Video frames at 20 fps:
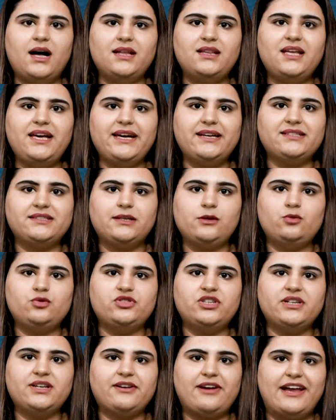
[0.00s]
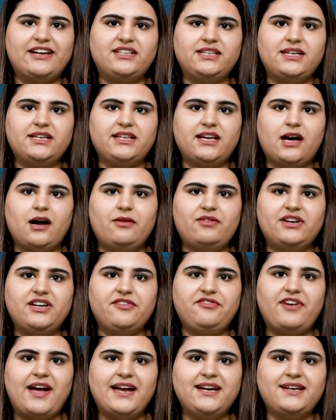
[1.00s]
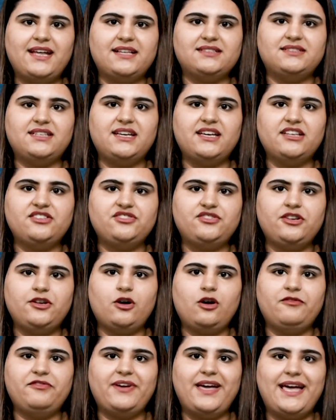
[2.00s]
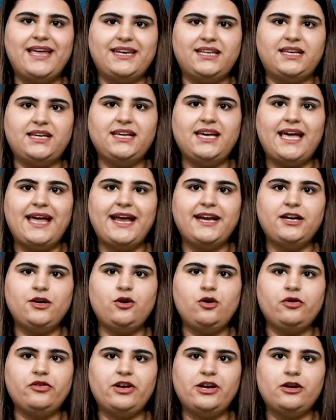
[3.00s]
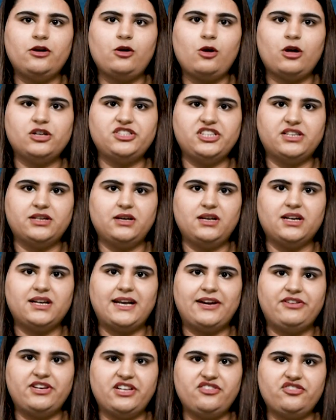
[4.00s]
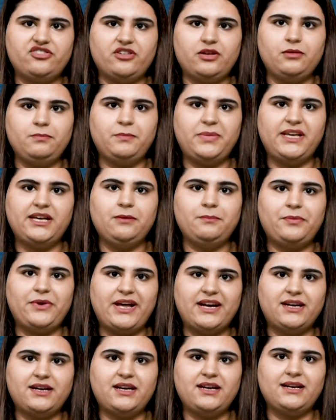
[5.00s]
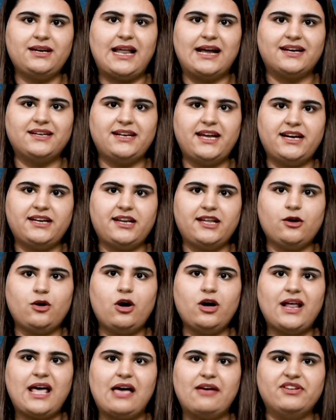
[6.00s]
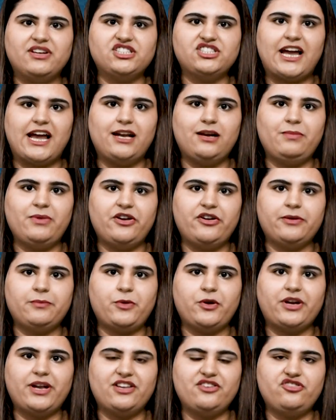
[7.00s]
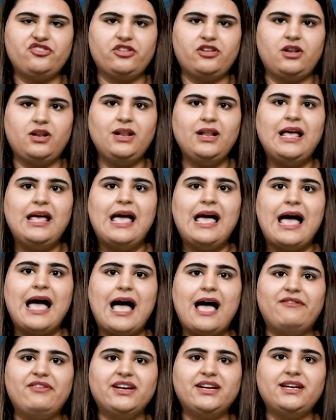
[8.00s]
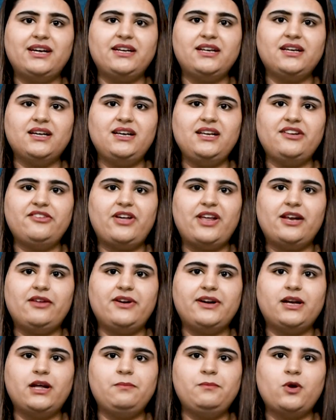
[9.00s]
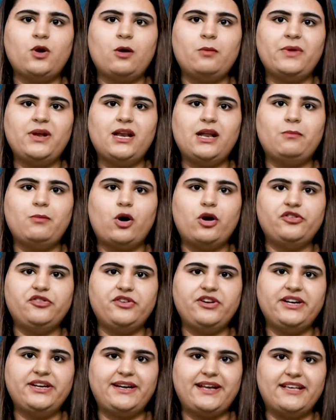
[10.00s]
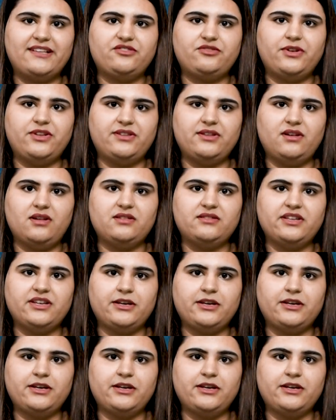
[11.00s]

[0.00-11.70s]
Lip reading: Other exclusion criteria were defined as the history of any endocrinological condition, being pregnant, lactating, or having childbearing potential, having clinically relevant abnormal laboratory test results